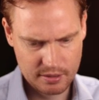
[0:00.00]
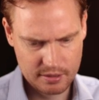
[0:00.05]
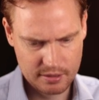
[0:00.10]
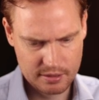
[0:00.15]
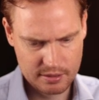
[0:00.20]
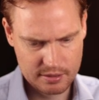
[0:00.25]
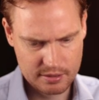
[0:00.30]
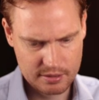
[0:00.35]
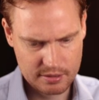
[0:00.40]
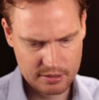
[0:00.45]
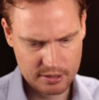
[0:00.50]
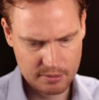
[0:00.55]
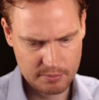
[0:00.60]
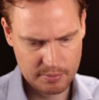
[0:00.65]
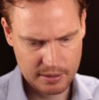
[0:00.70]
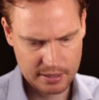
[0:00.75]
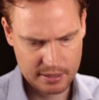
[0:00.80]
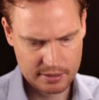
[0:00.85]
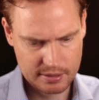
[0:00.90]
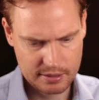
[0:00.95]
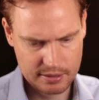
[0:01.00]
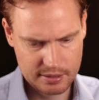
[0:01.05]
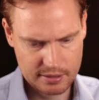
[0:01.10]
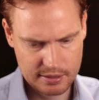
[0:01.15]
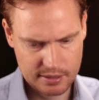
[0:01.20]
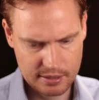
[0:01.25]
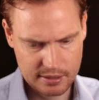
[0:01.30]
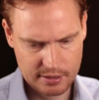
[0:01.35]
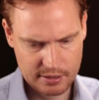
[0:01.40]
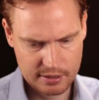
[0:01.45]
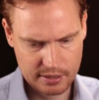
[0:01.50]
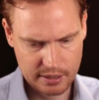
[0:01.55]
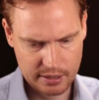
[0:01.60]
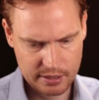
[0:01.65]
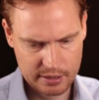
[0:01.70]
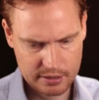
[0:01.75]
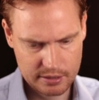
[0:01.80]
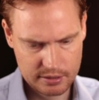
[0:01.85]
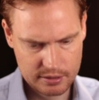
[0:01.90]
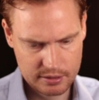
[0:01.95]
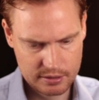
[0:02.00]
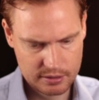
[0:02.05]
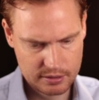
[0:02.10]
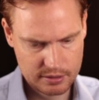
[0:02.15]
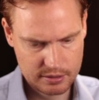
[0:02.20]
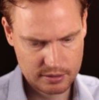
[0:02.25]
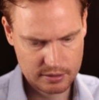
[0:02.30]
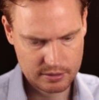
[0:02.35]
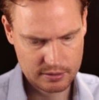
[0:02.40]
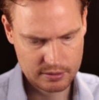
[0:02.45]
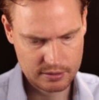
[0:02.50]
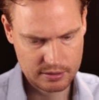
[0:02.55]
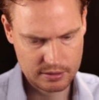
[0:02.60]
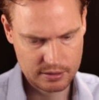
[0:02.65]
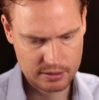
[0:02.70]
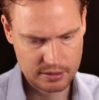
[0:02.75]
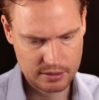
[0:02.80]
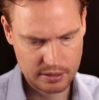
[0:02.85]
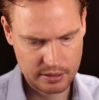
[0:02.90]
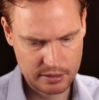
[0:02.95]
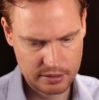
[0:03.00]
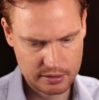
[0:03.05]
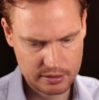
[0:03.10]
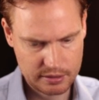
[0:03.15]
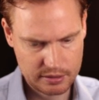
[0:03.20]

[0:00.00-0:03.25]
Let's just go back to the 10K. Just, yeah.